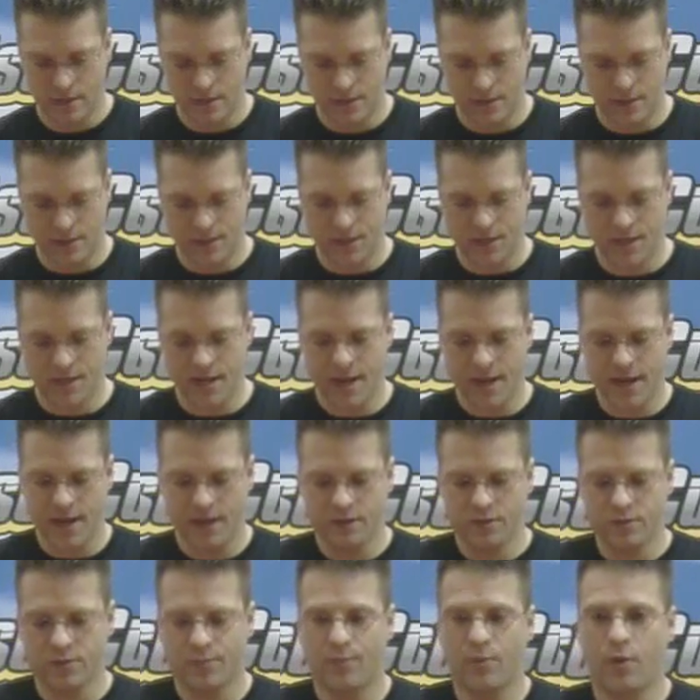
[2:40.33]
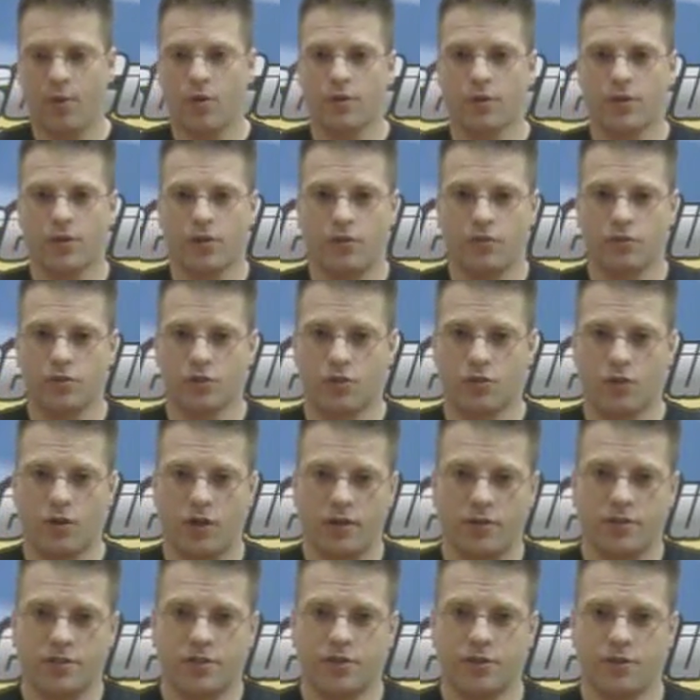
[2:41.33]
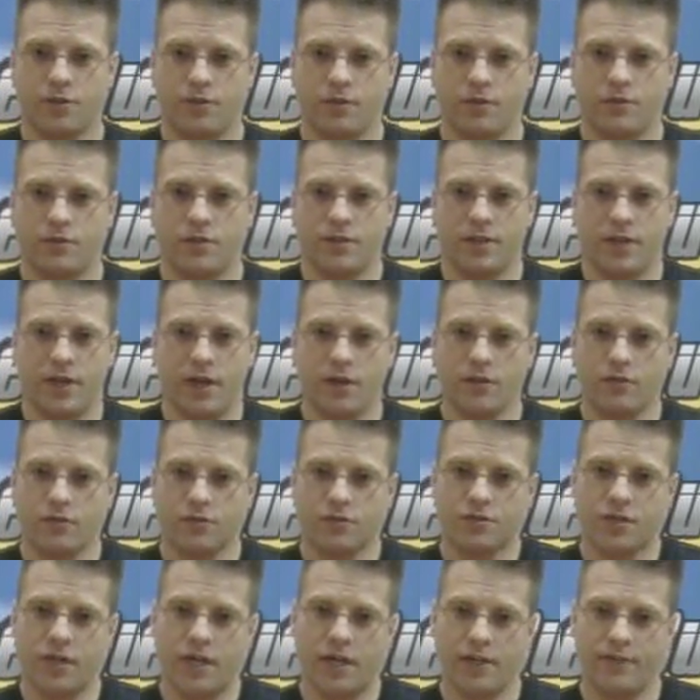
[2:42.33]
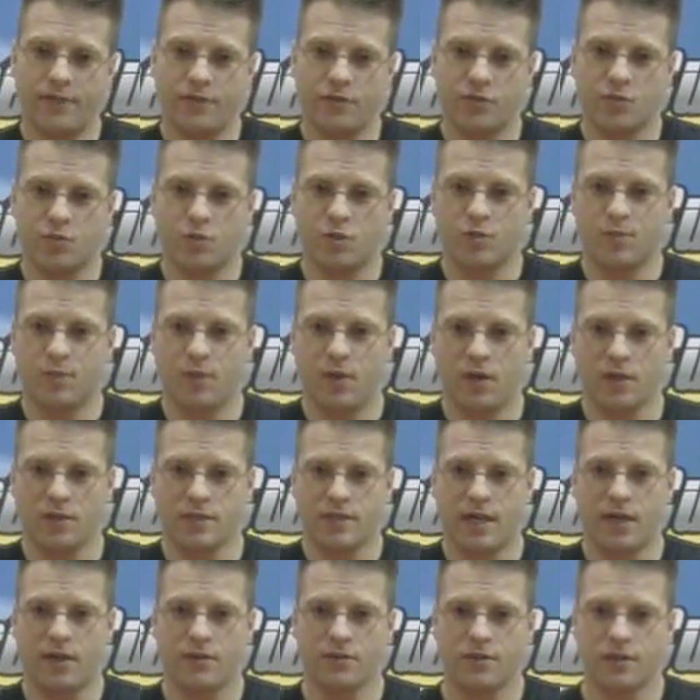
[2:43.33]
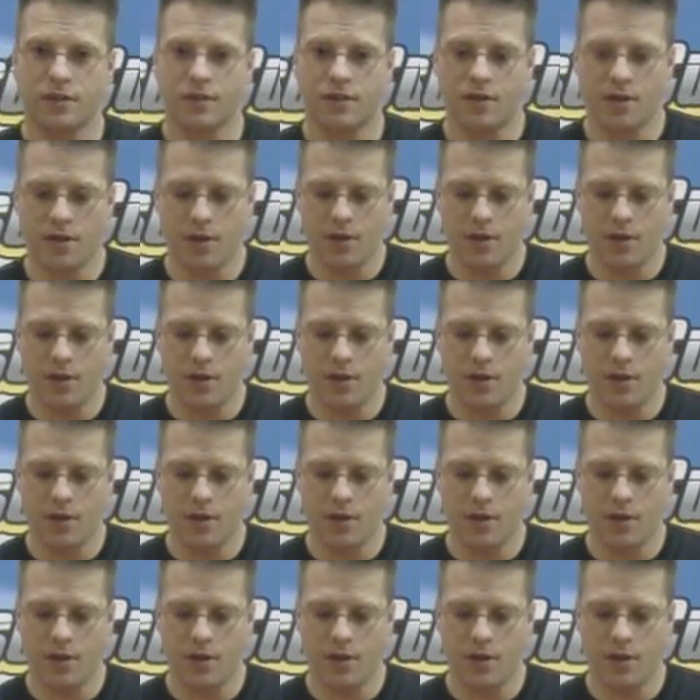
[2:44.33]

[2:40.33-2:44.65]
that then has a bar that goes across to the other side of your switch box housing.